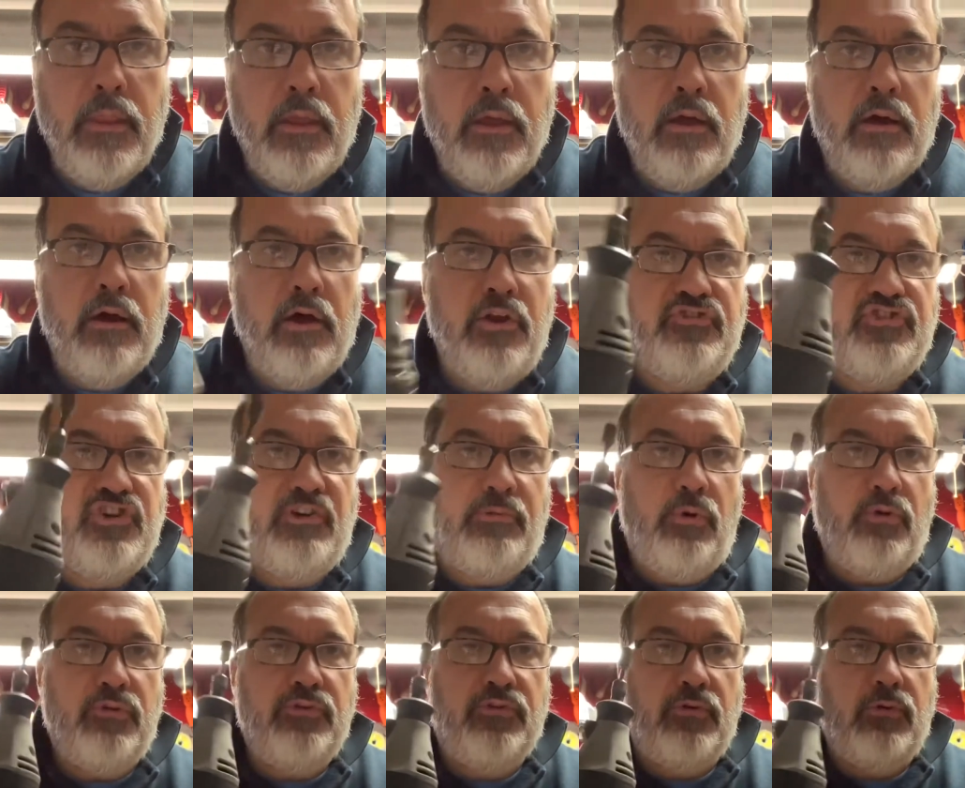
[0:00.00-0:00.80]
a
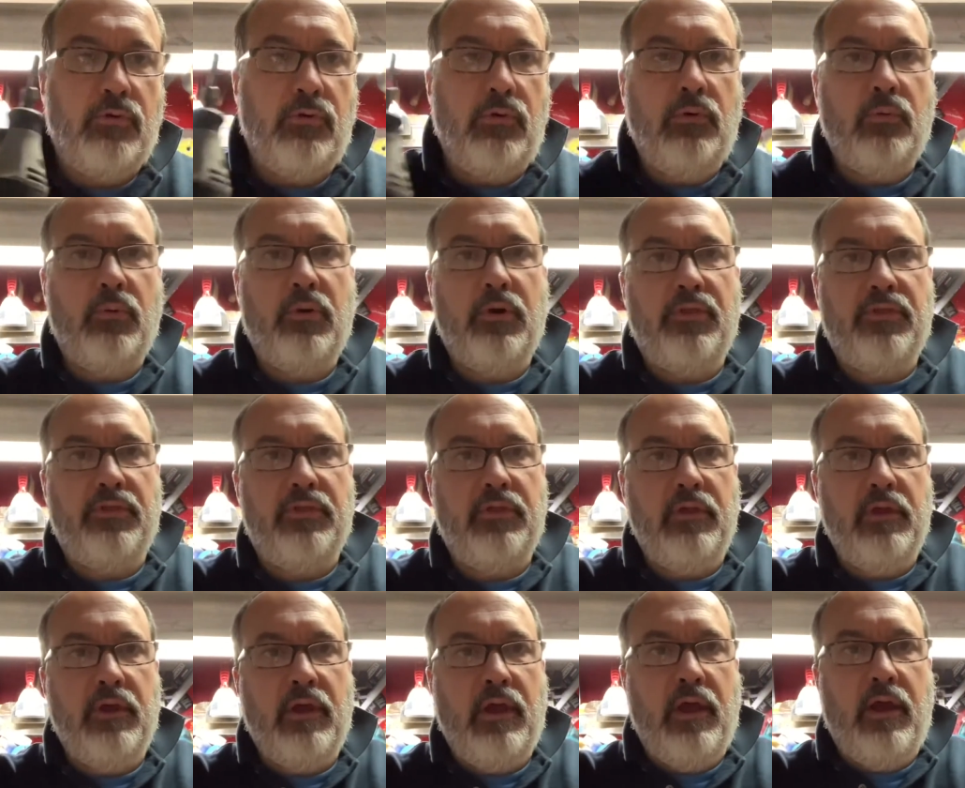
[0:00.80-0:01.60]
Dremel tool
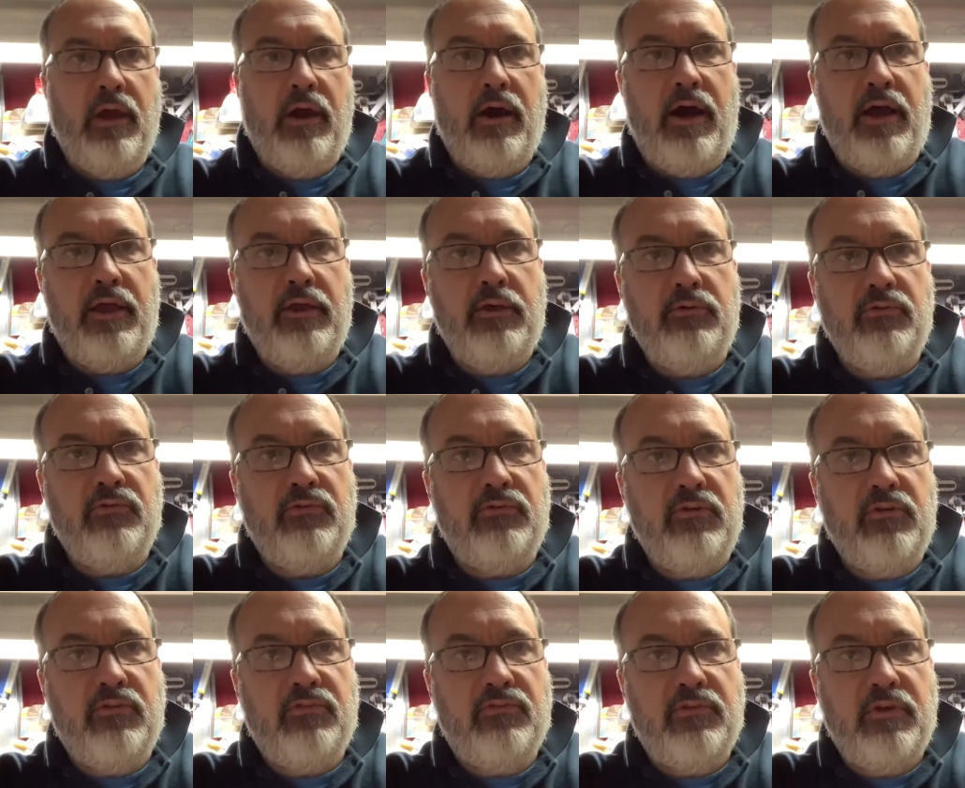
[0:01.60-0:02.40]
I used
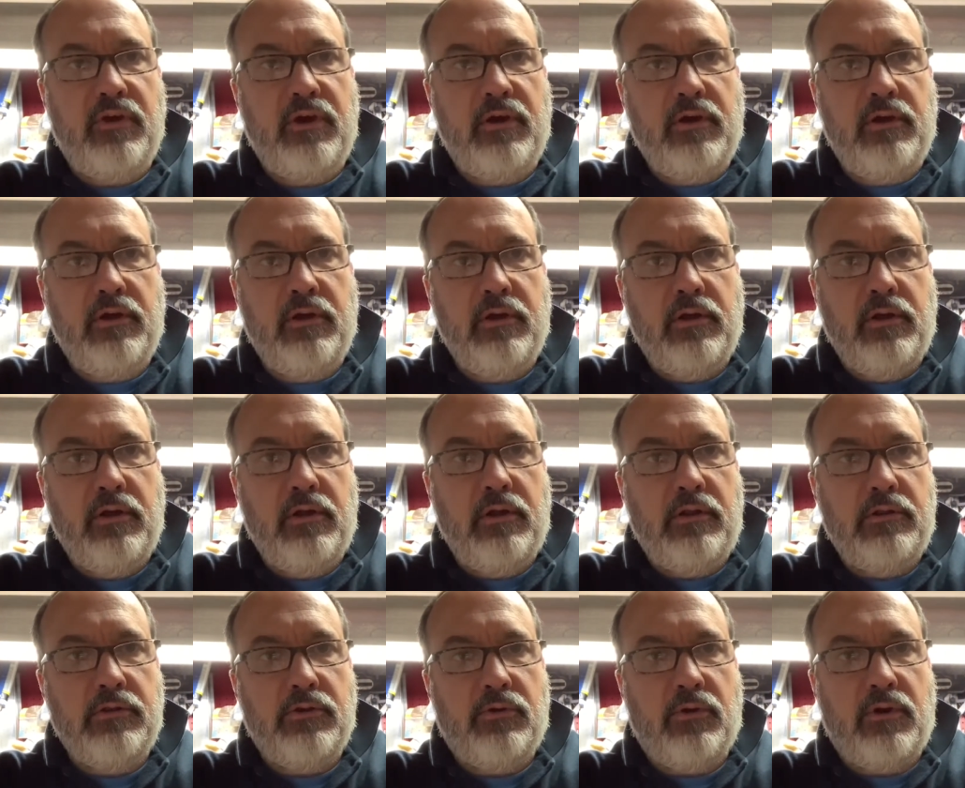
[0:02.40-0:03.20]
this
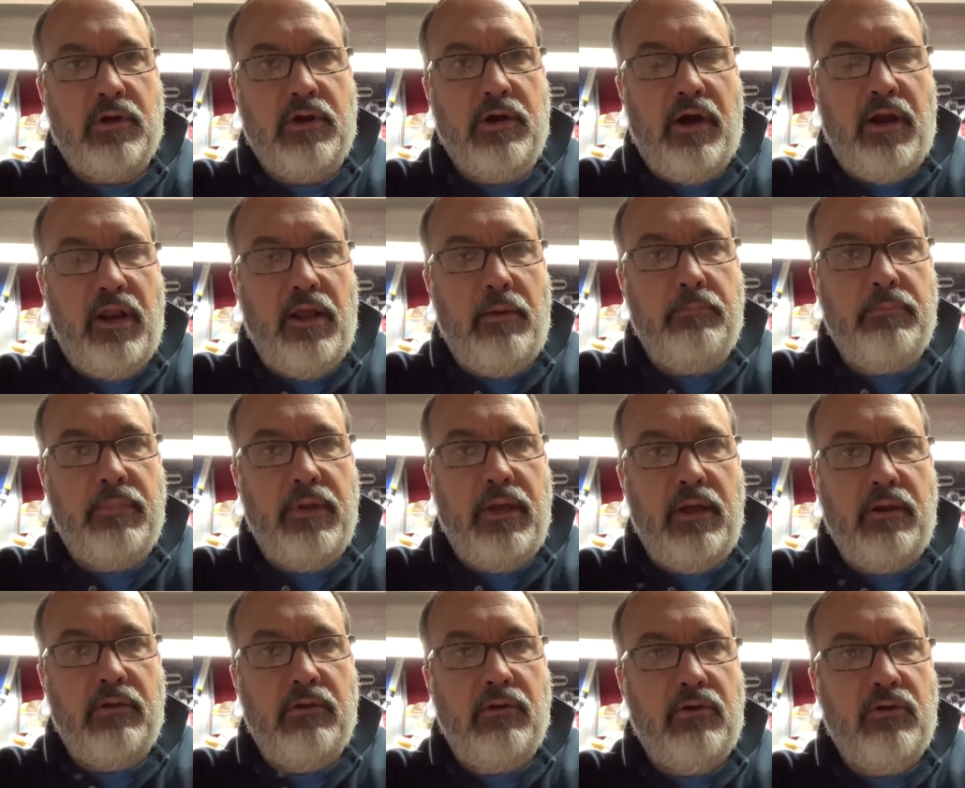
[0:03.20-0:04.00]
little cutting
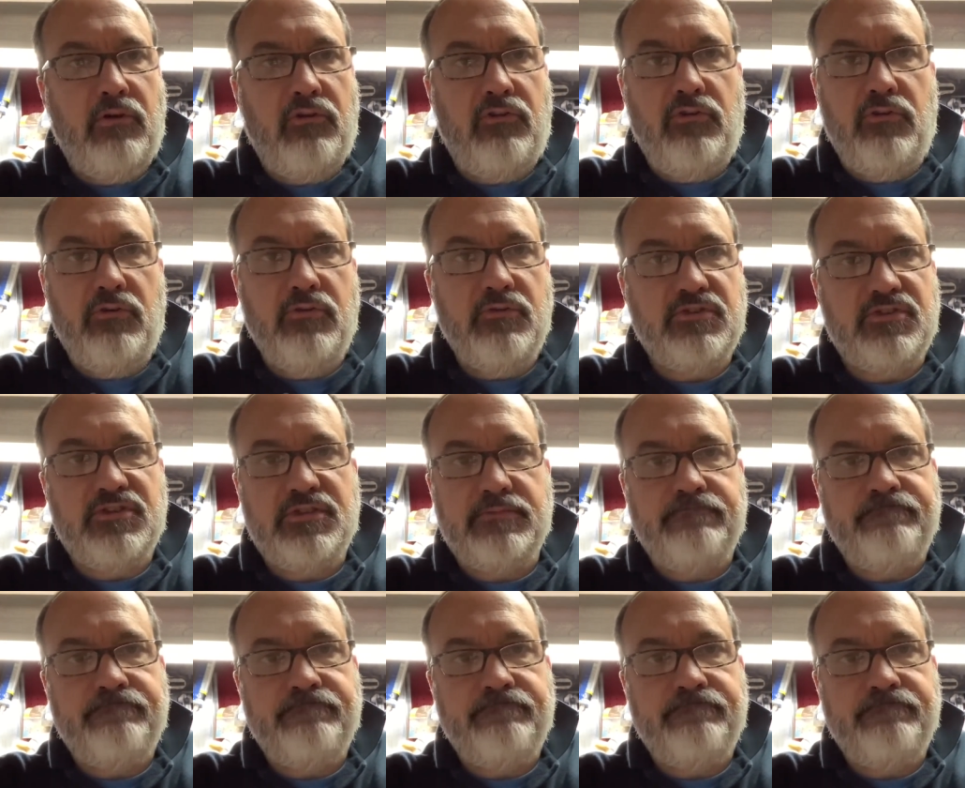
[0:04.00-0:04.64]
bit. You could use